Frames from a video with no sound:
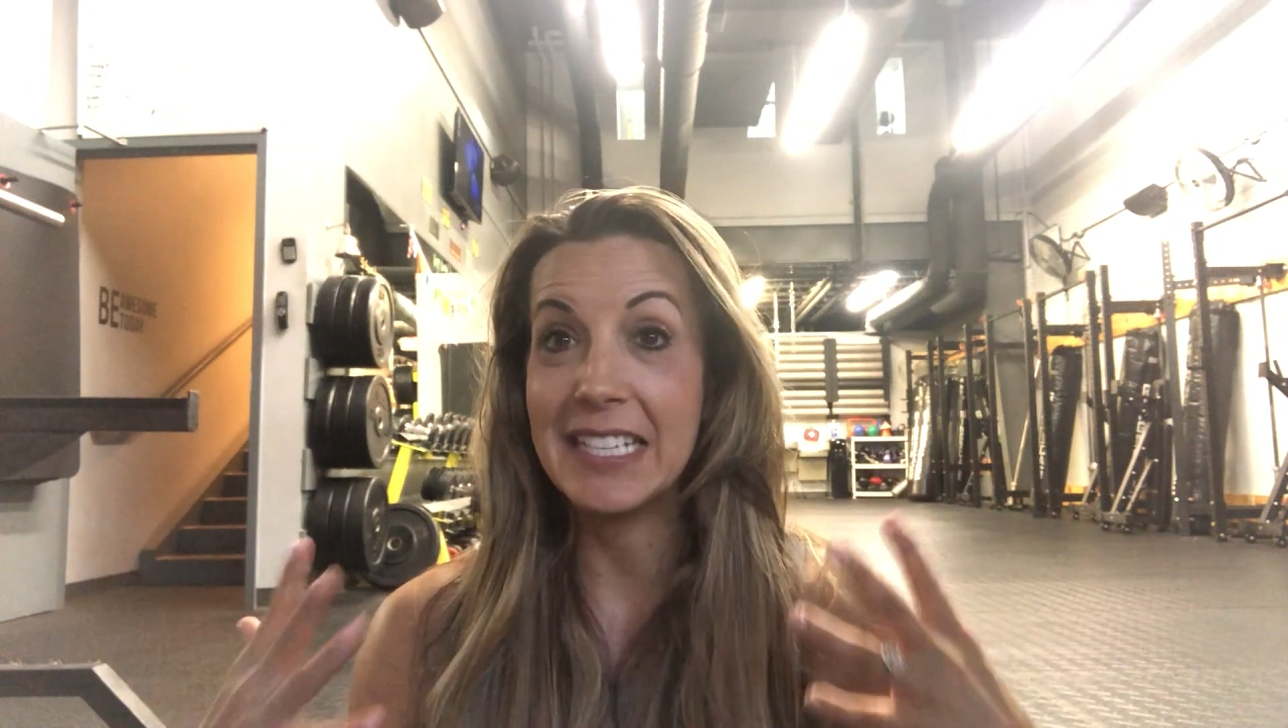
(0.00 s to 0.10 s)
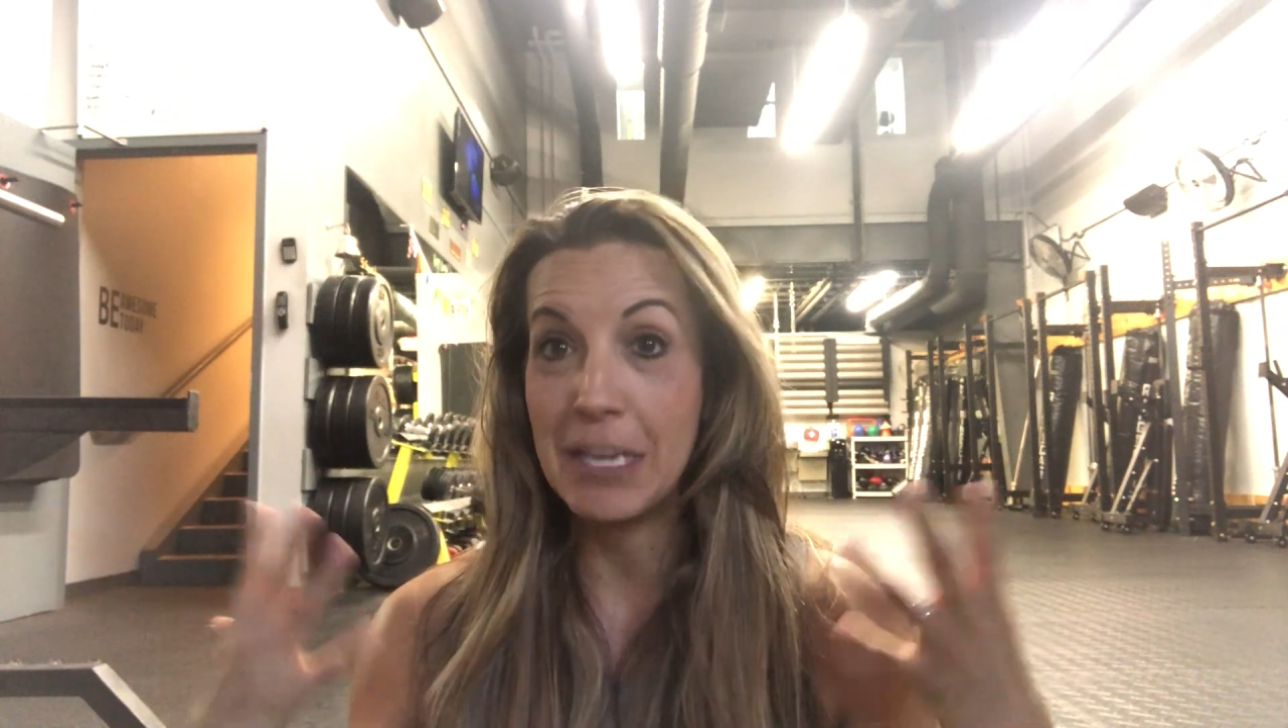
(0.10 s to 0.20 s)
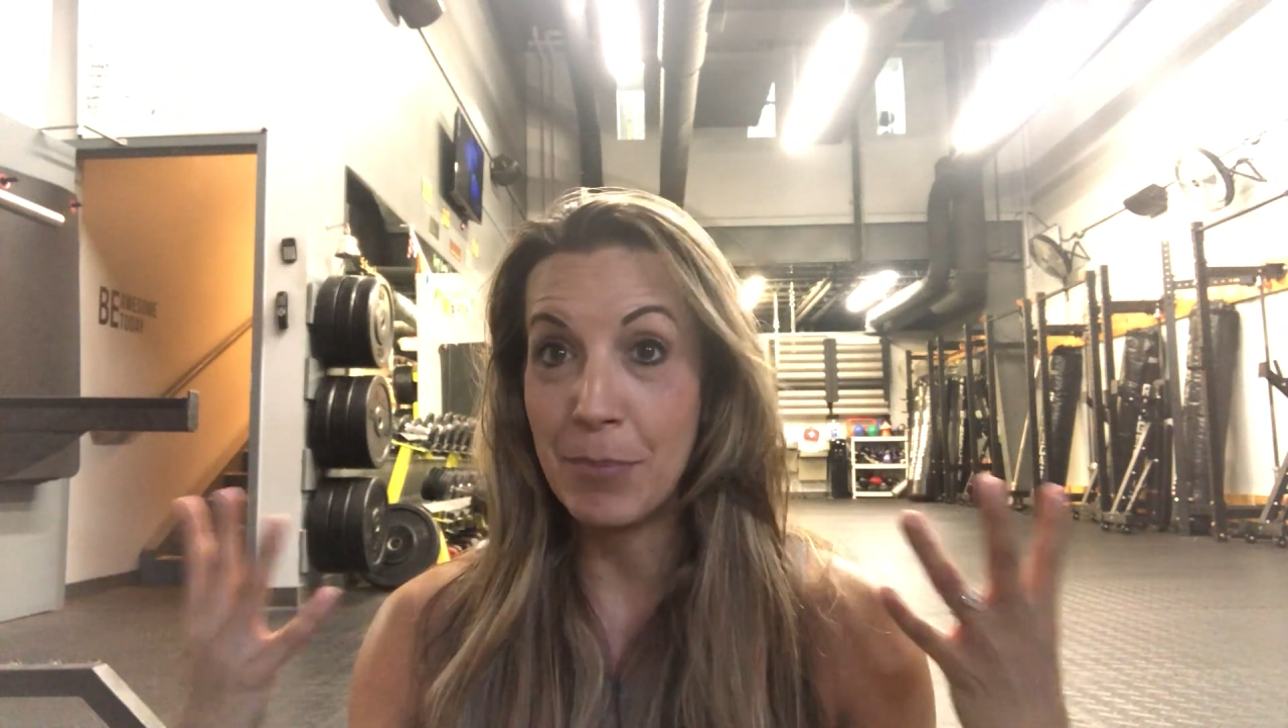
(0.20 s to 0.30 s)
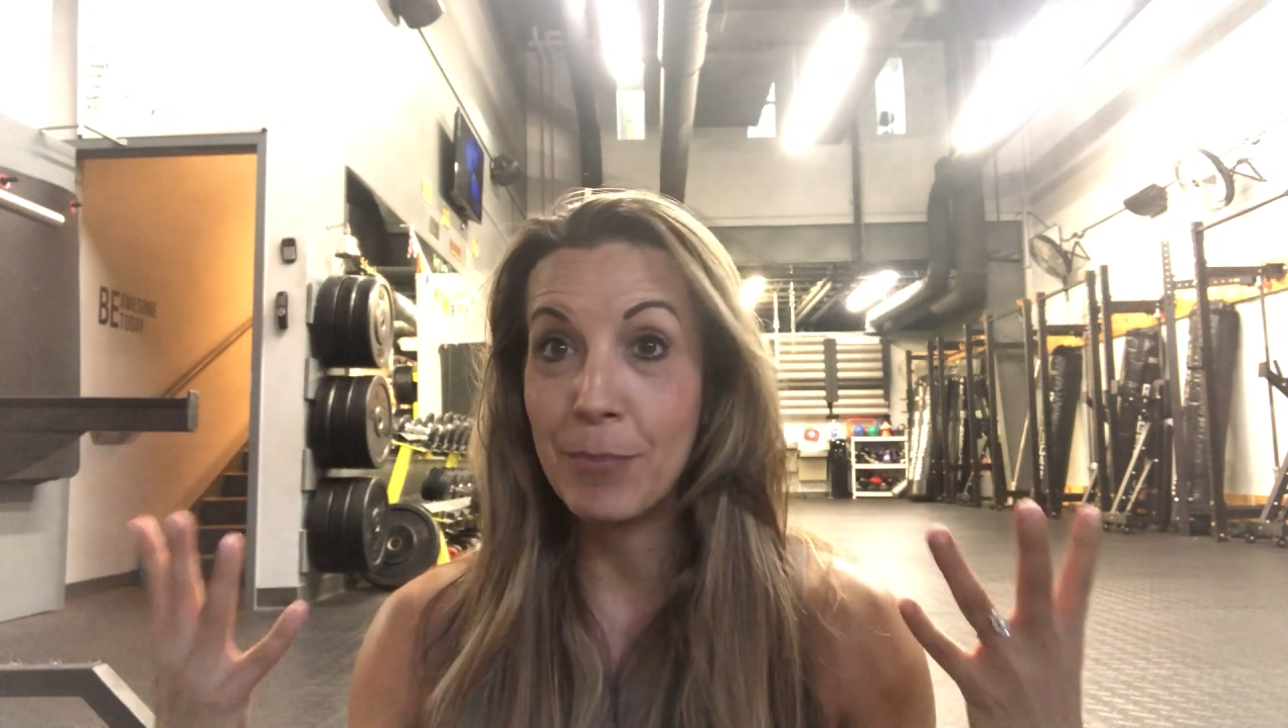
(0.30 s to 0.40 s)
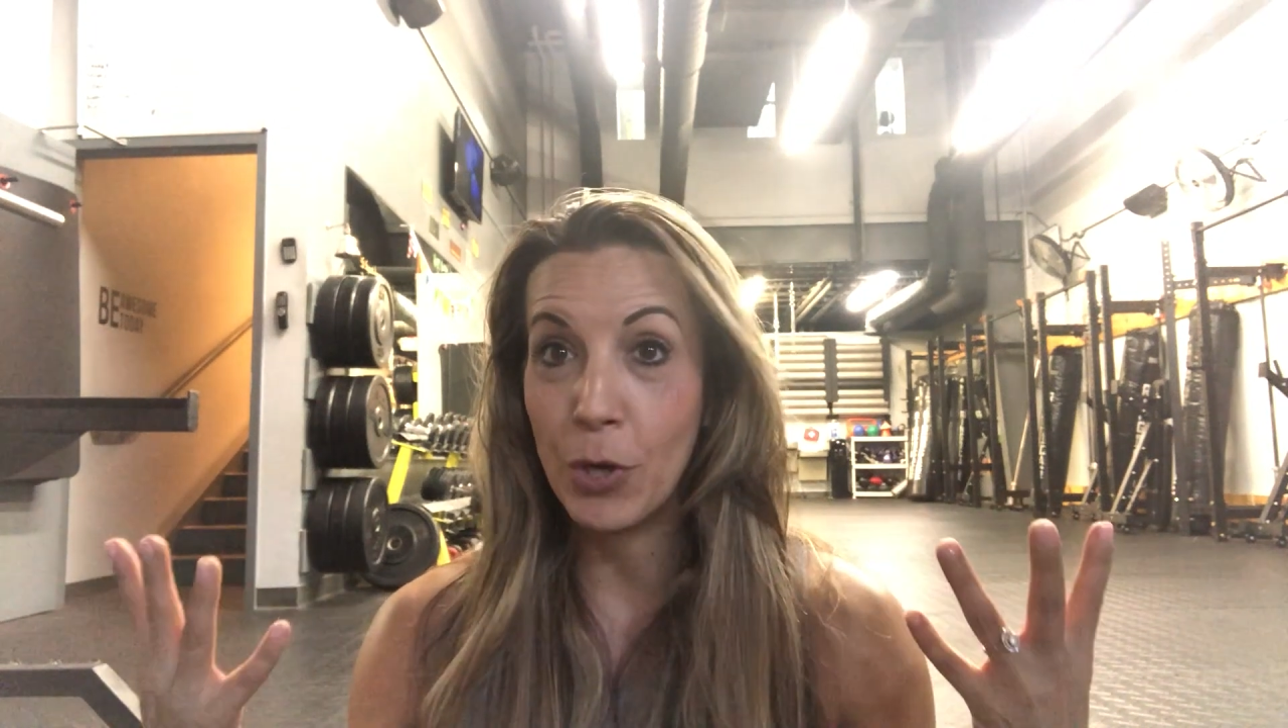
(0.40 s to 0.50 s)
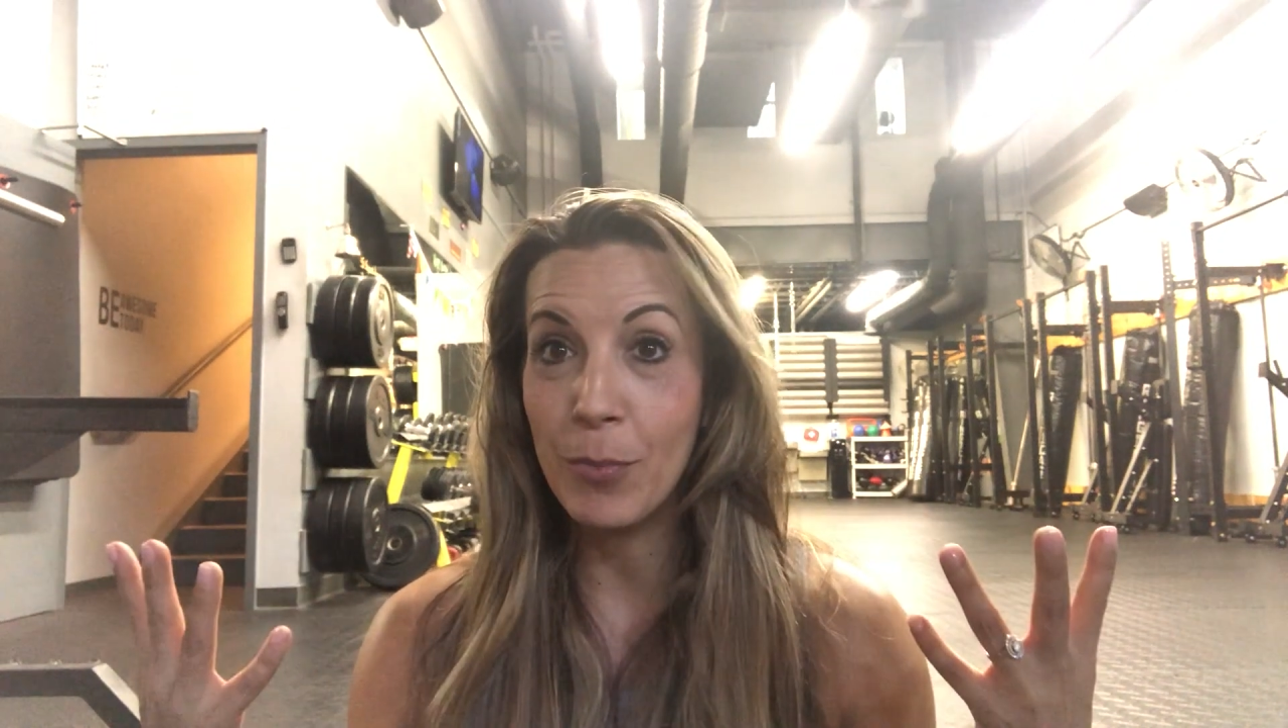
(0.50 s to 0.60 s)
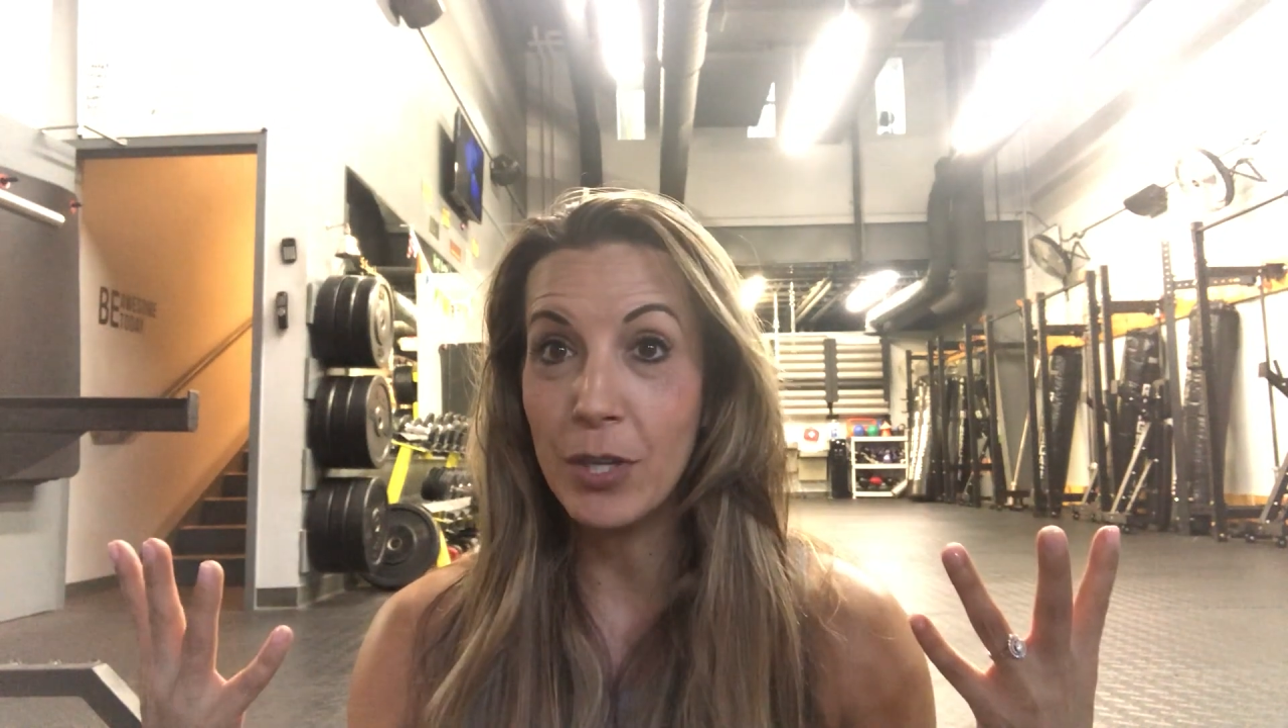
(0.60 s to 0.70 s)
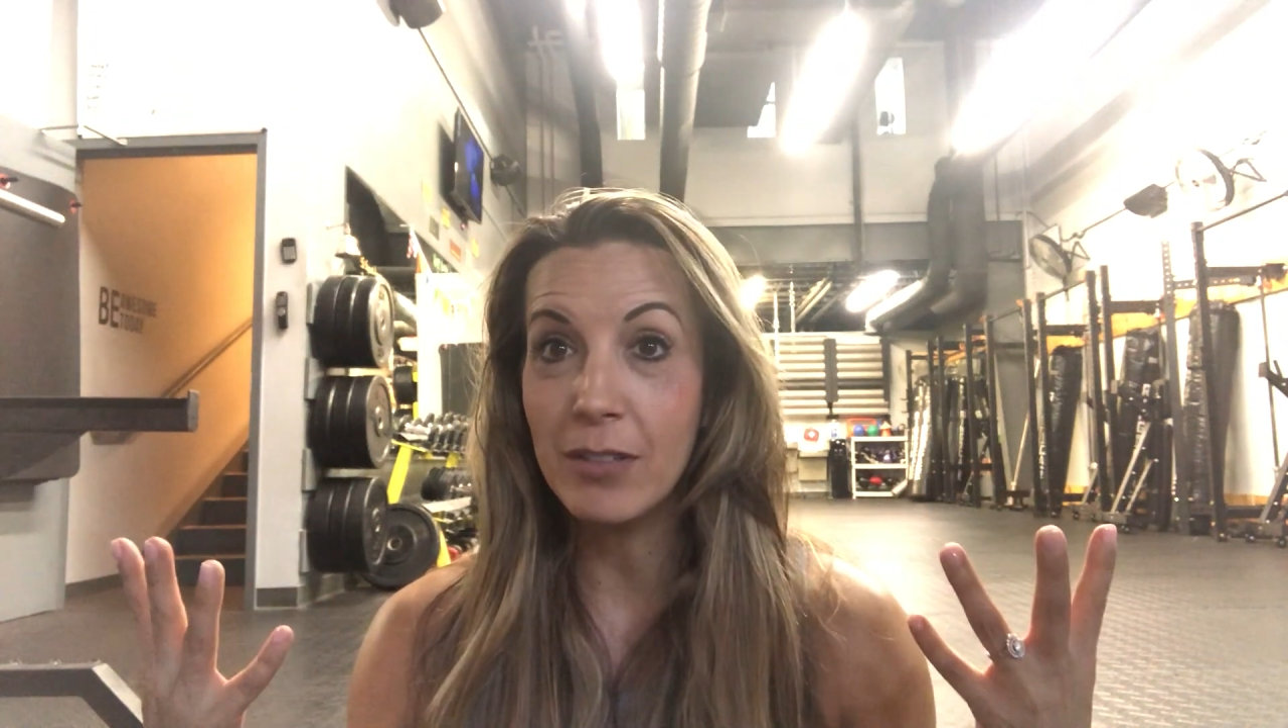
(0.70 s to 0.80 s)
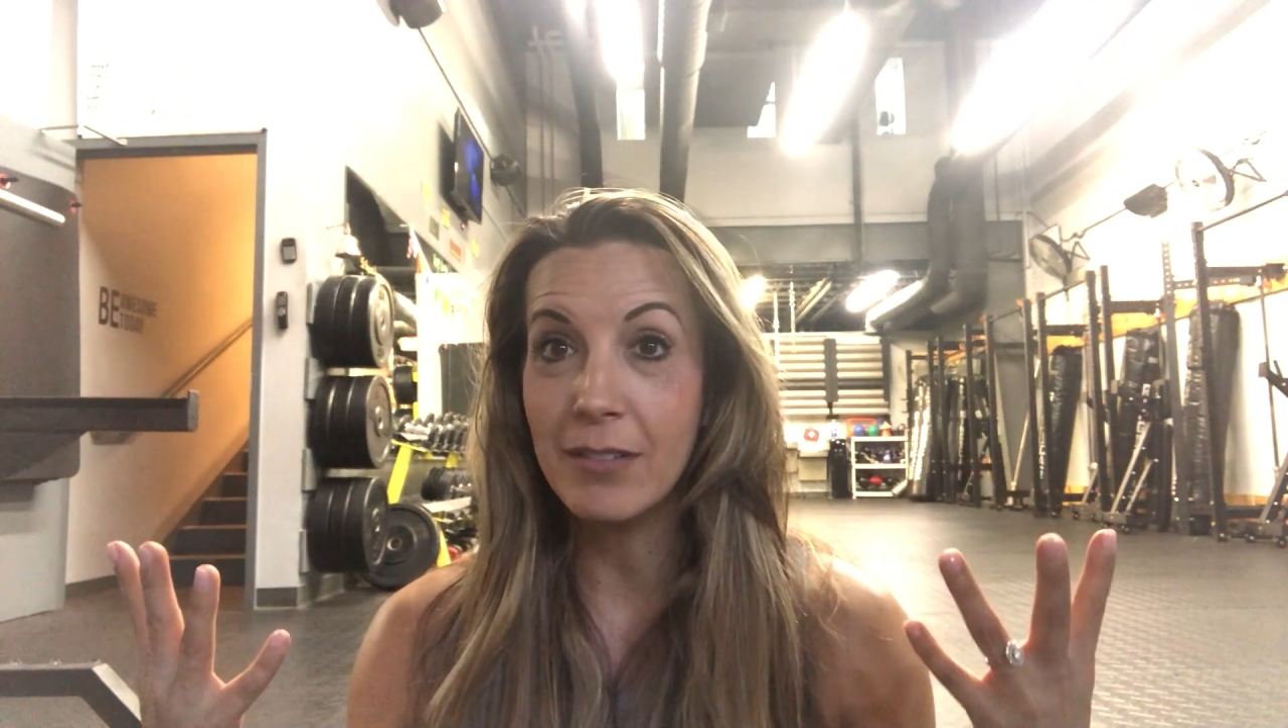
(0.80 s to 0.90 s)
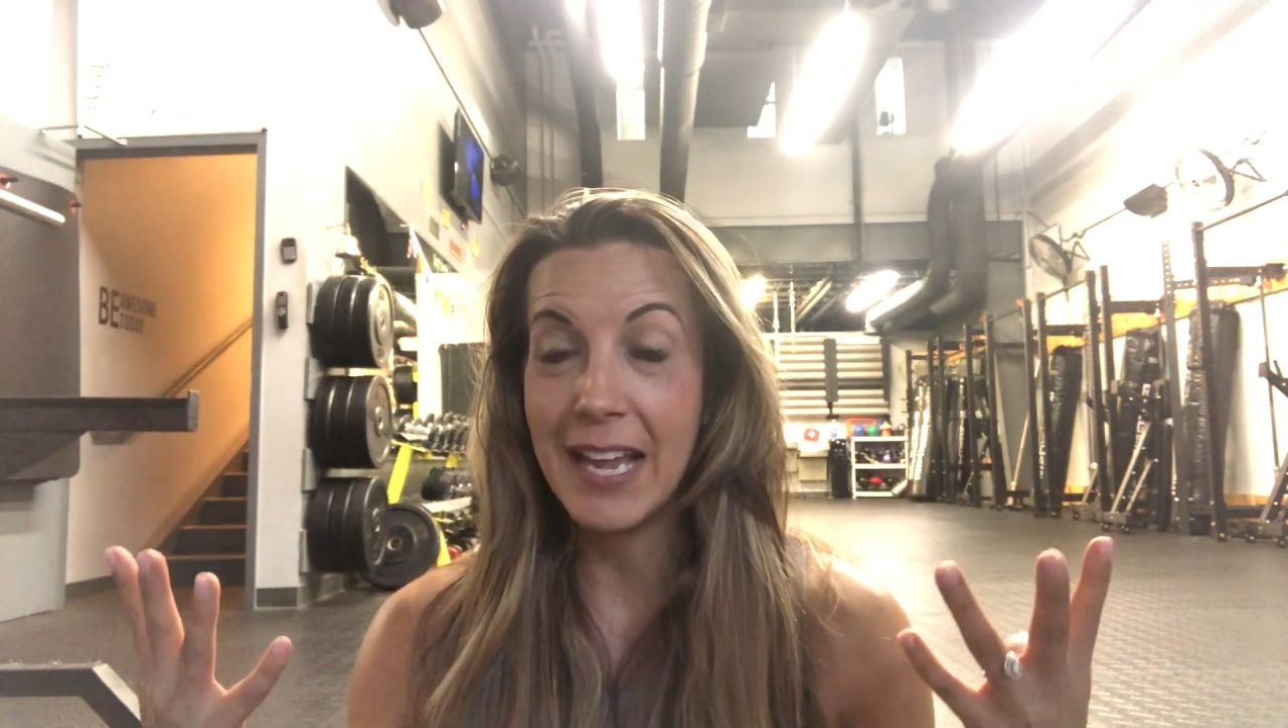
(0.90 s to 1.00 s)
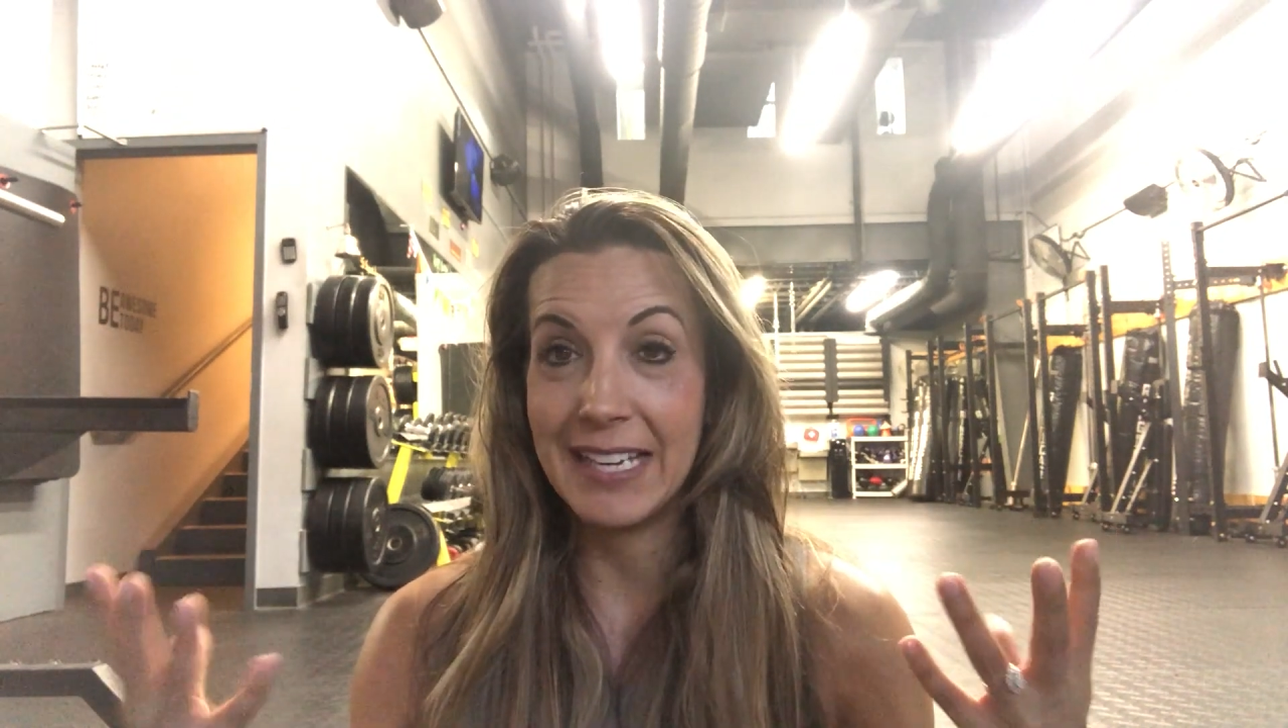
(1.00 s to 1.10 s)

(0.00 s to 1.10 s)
to keep it mobile